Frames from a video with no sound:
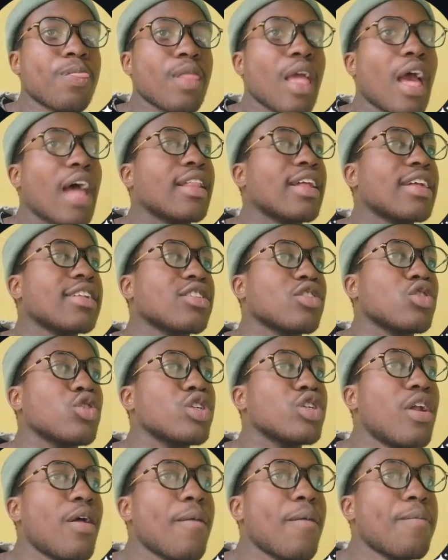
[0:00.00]
Yeah, that's
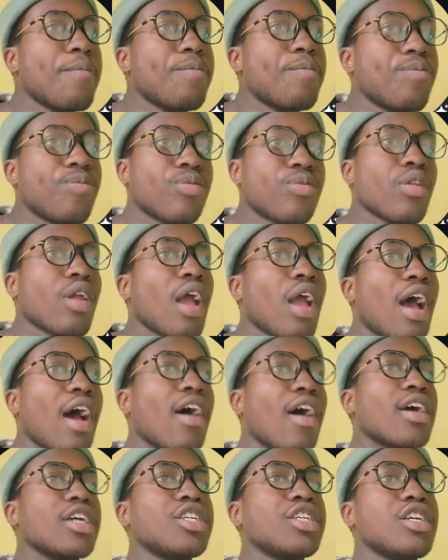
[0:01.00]
good.
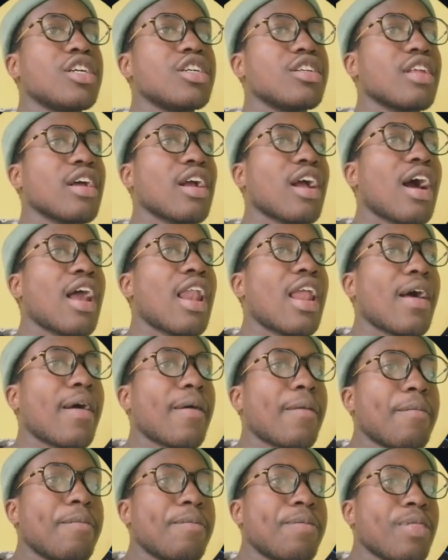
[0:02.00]
Change the
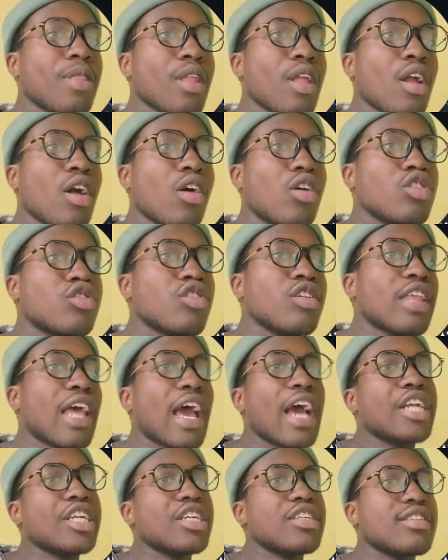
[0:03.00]
color. Also
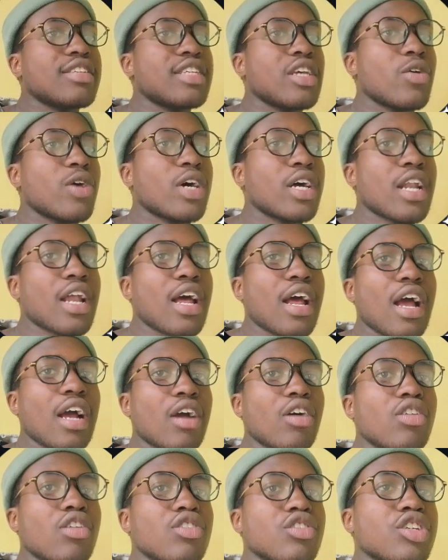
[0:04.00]
the agency one, I
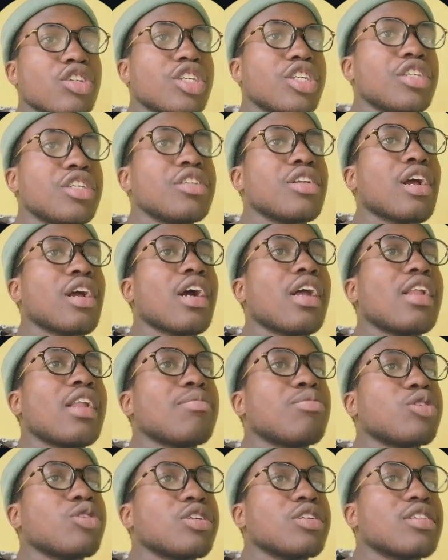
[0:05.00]
can also change the color,
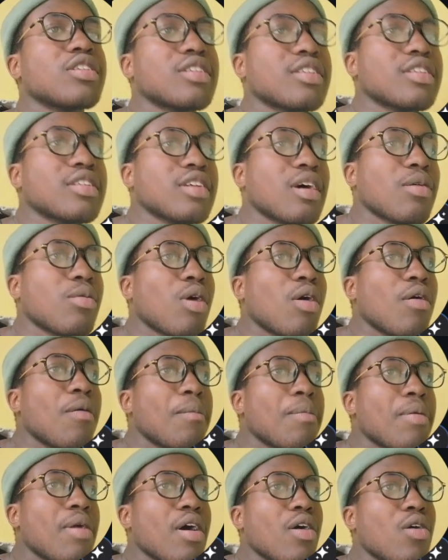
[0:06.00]
put it
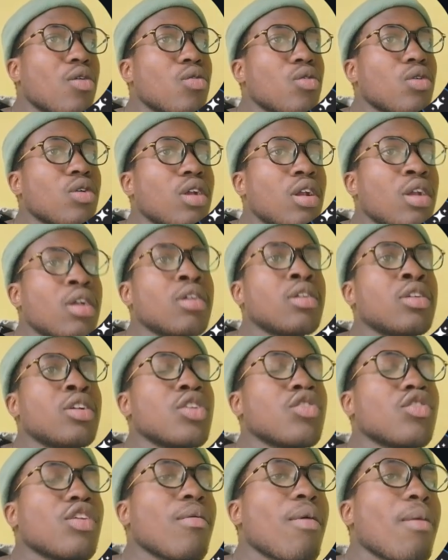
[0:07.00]
somehow brown.
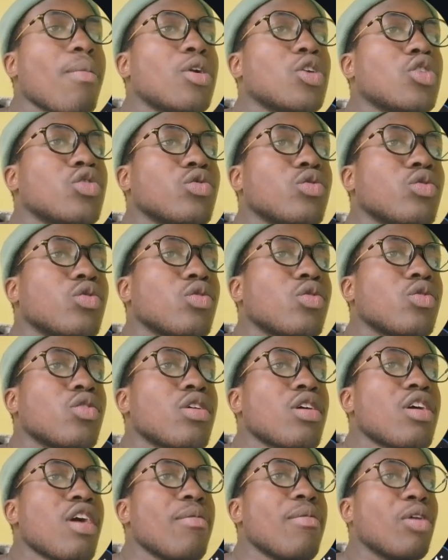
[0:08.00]
So I'm able to,
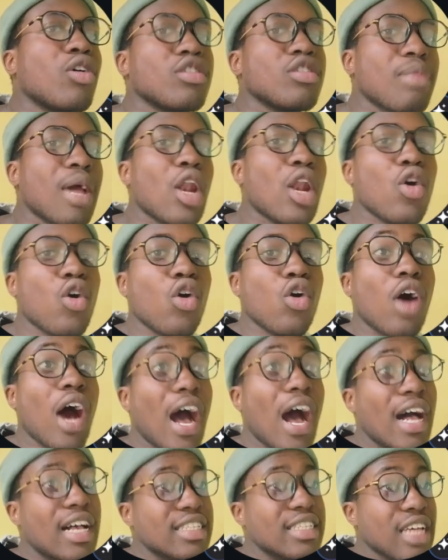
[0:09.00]
because my logo
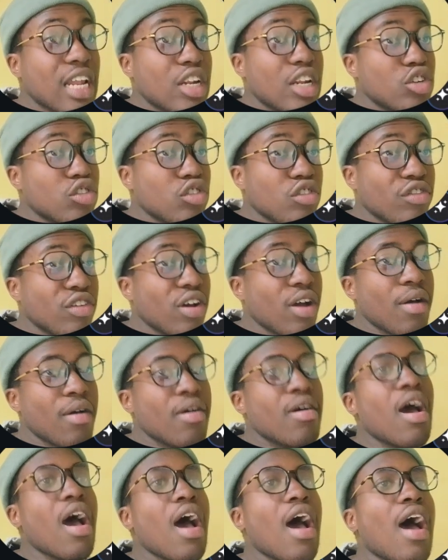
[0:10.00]
has a little
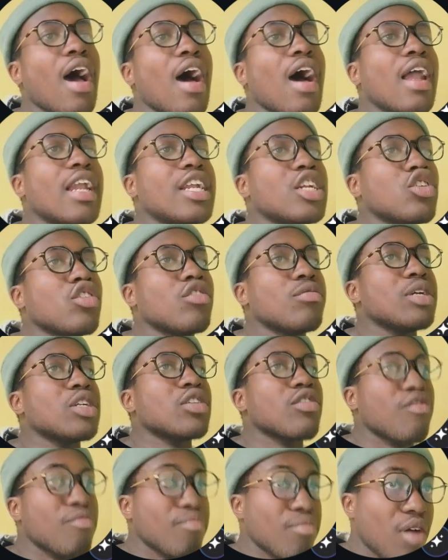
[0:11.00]
bit
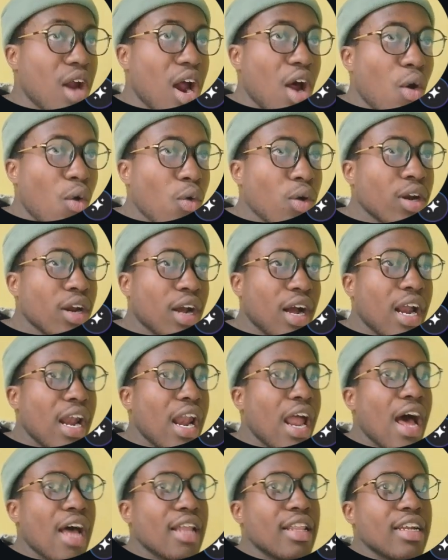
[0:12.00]
of brown
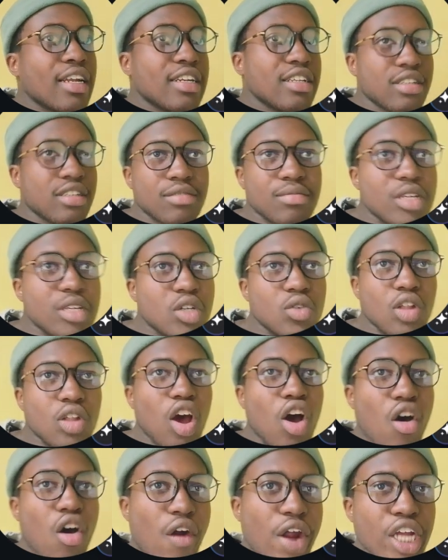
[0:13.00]
color that is mixed
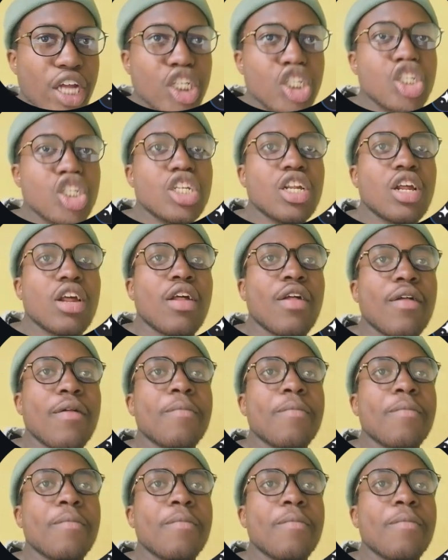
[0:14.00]
with orange.